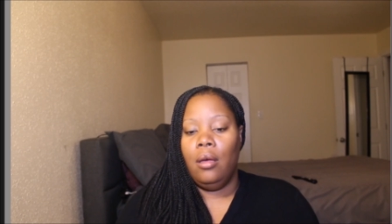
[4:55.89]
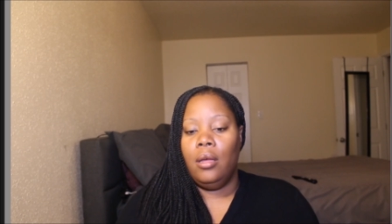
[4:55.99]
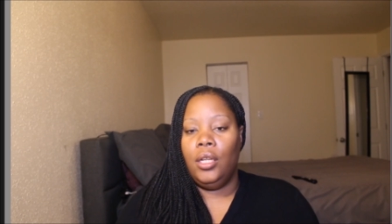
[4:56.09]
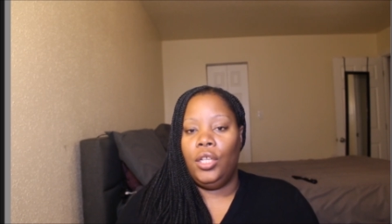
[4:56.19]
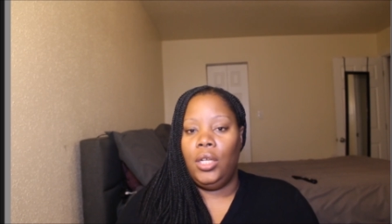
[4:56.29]

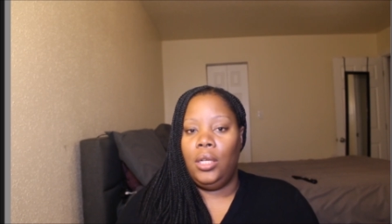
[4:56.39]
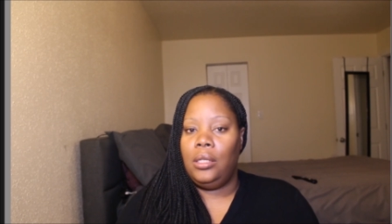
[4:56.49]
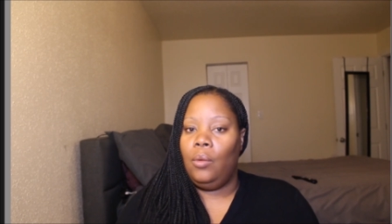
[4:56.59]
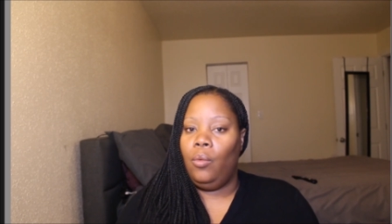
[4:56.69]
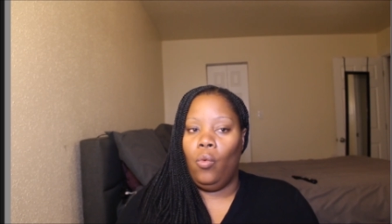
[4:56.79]
And she
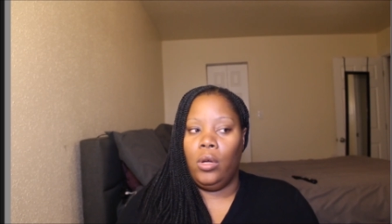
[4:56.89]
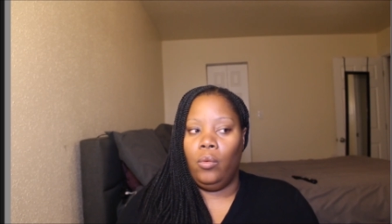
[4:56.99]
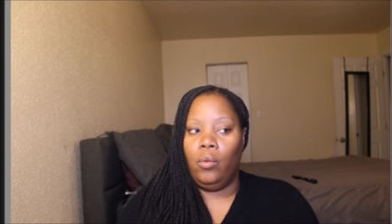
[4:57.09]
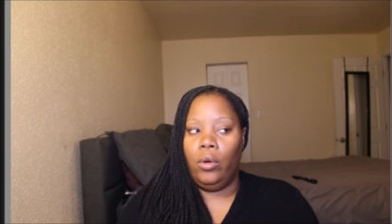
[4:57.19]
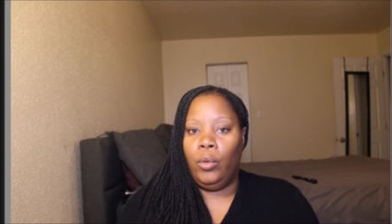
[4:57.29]
said,
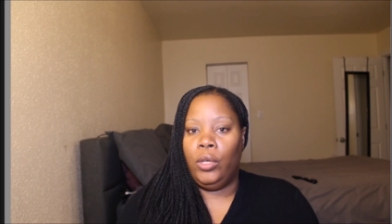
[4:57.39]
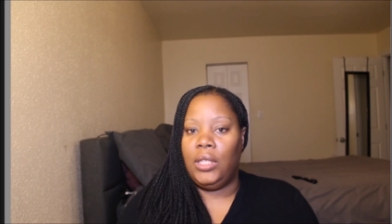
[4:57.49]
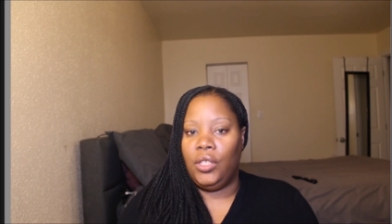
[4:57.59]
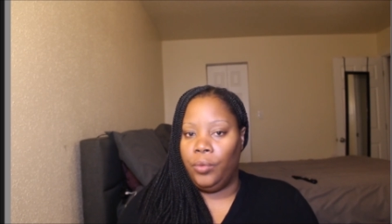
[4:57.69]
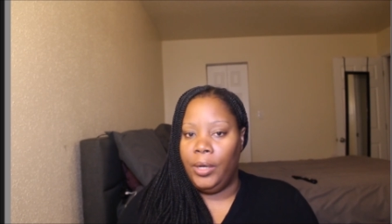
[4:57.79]
well, what's
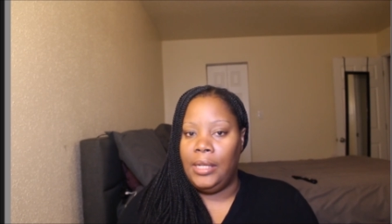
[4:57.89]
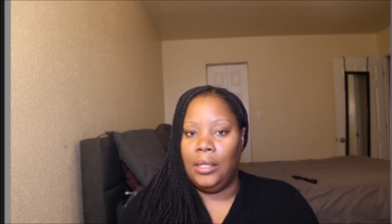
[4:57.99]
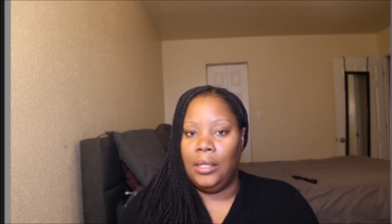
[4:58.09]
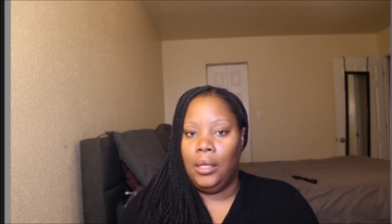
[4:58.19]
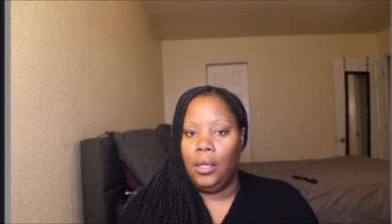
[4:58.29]
his
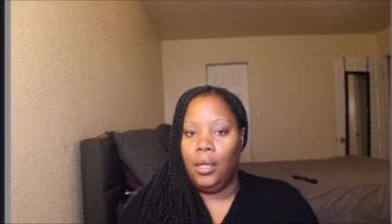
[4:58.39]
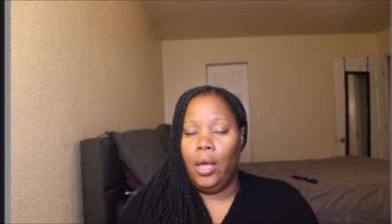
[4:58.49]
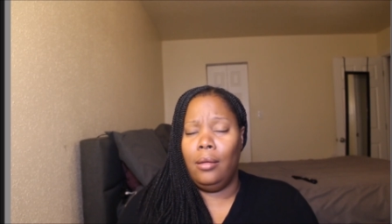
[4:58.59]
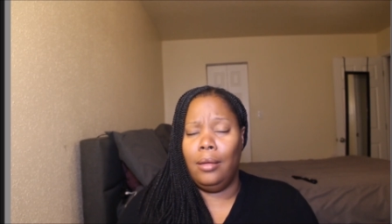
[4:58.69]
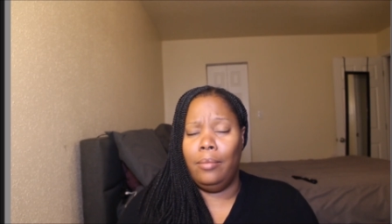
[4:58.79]
reason?
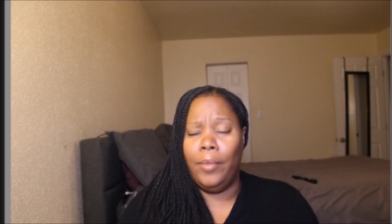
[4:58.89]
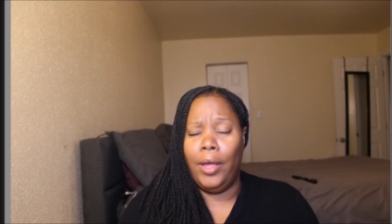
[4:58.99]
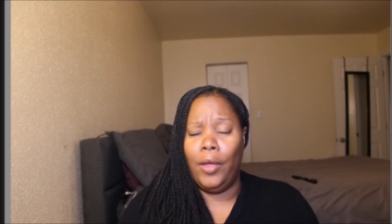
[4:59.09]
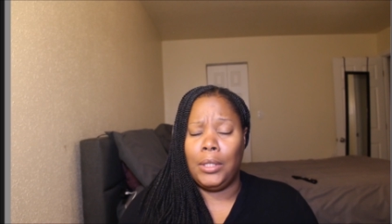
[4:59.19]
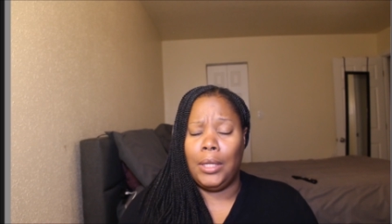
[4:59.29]

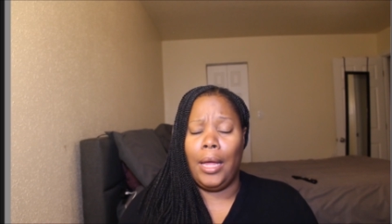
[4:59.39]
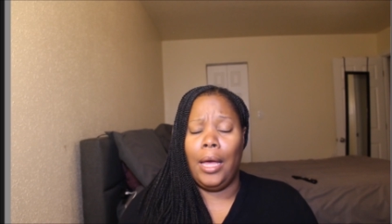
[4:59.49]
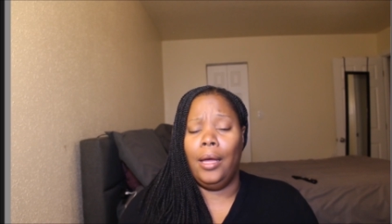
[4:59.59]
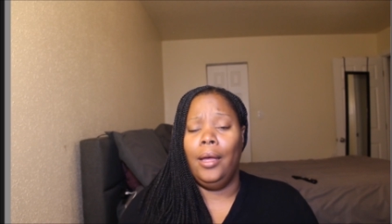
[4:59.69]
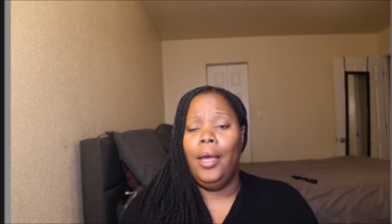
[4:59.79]
May was like,
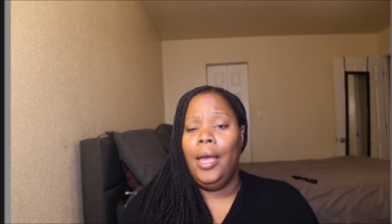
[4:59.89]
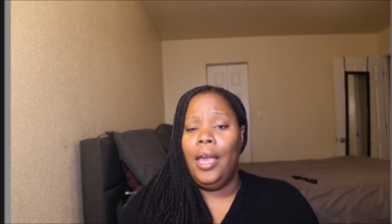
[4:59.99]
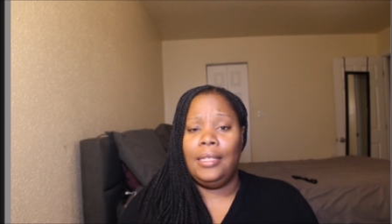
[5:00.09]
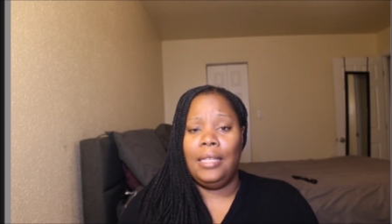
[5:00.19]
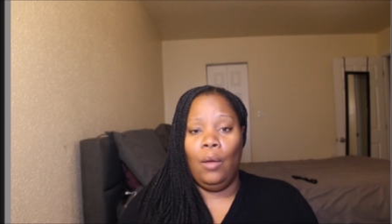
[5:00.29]

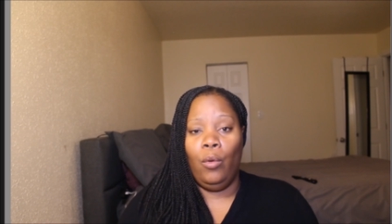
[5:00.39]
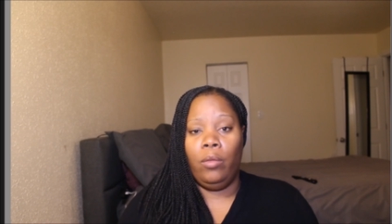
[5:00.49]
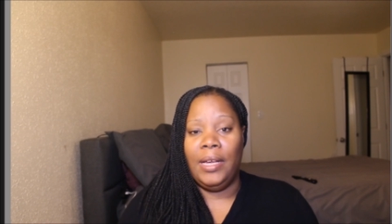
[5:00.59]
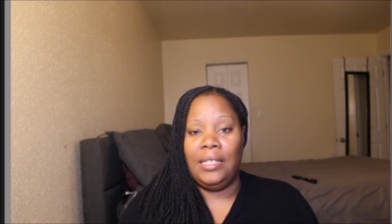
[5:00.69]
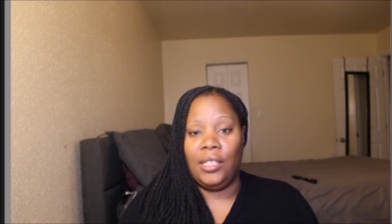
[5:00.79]
he slept with
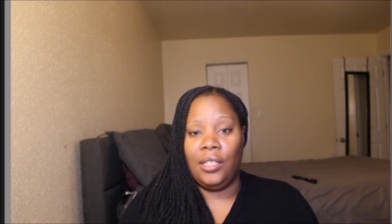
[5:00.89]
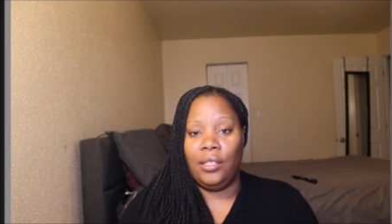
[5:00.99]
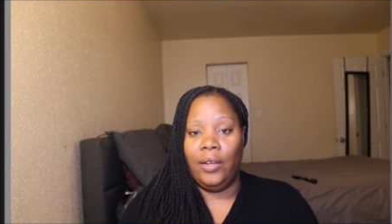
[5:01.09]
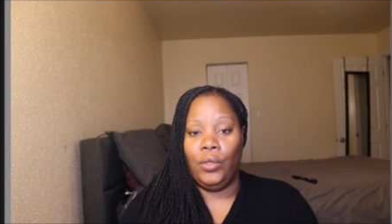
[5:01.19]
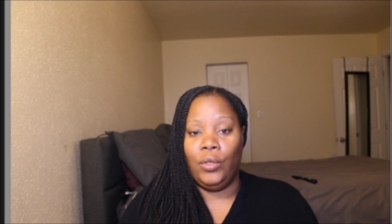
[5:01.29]
my sister
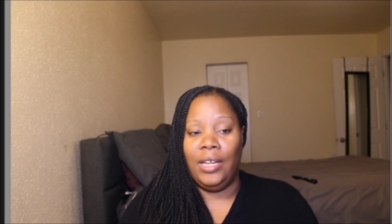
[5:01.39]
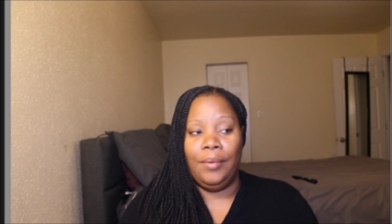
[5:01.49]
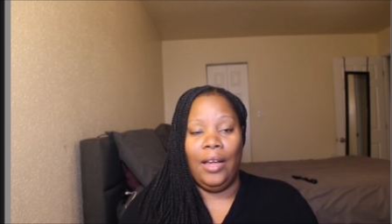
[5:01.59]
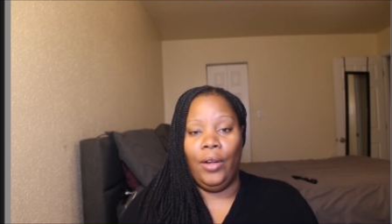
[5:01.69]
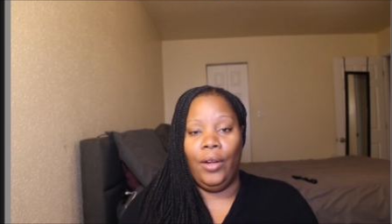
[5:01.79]
several times
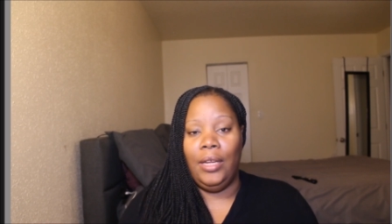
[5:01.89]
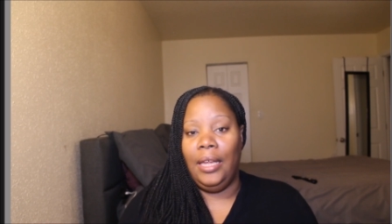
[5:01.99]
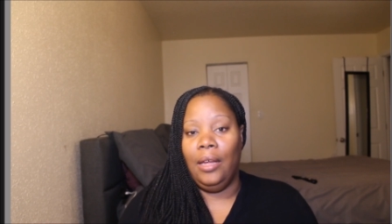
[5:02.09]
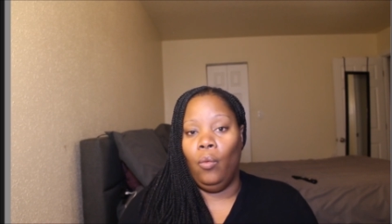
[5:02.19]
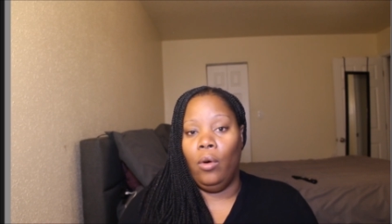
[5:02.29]
and now he's
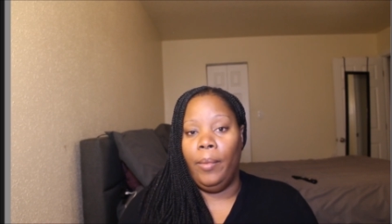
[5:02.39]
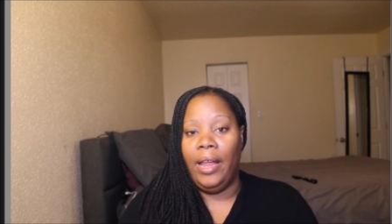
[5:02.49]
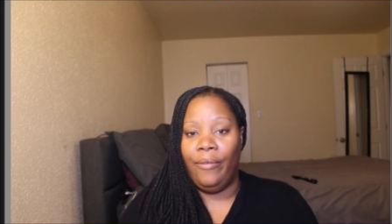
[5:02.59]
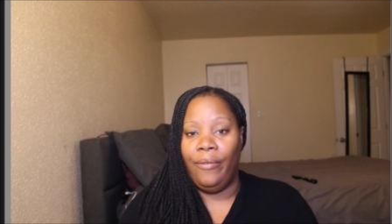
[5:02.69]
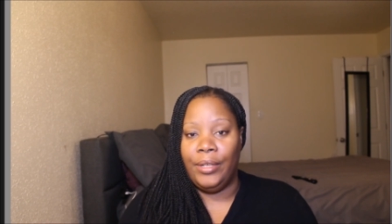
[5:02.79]
seeing a woman
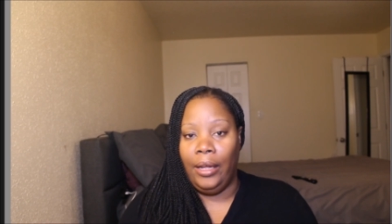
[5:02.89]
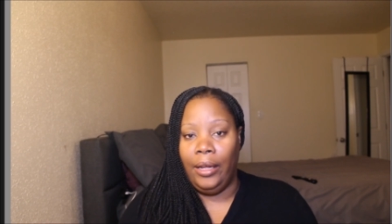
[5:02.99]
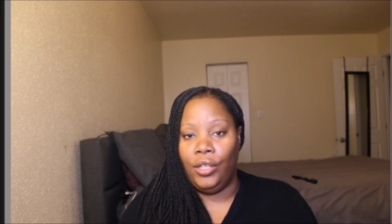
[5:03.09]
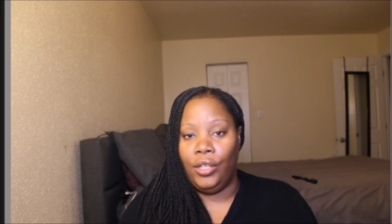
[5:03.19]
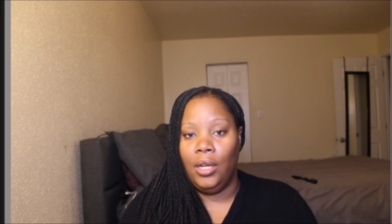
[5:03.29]
half his
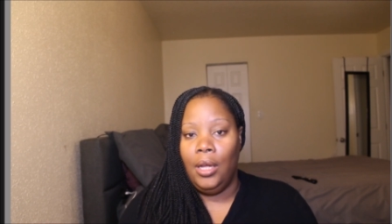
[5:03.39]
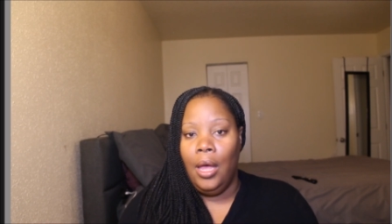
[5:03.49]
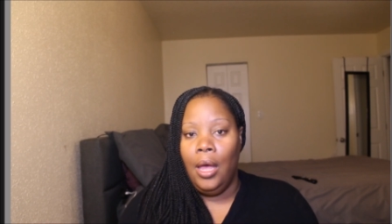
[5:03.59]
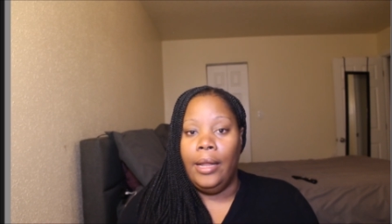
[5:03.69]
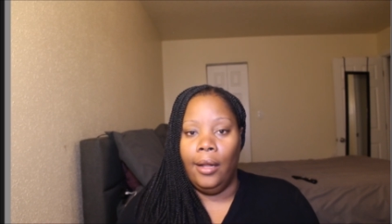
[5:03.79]
age.
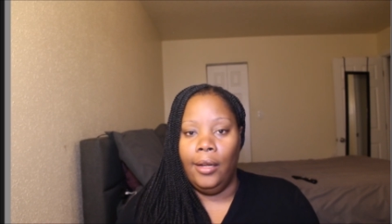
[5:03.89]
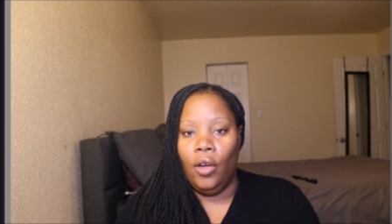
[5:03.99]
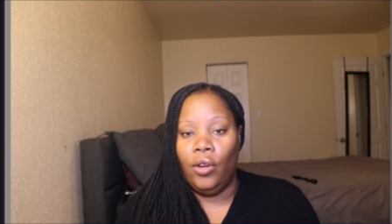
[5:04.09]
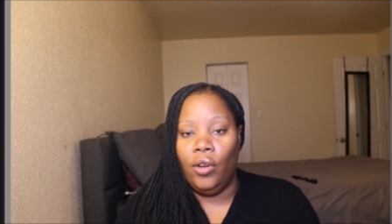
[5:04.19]
Now notice